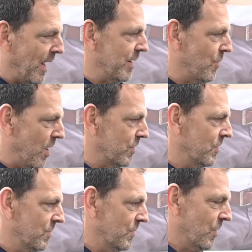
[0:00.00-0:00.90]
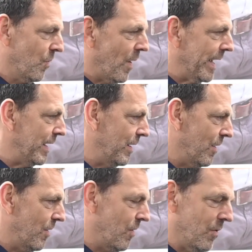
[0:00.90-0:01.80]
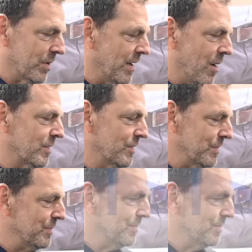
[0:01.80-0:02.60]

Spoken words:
in one way or the other.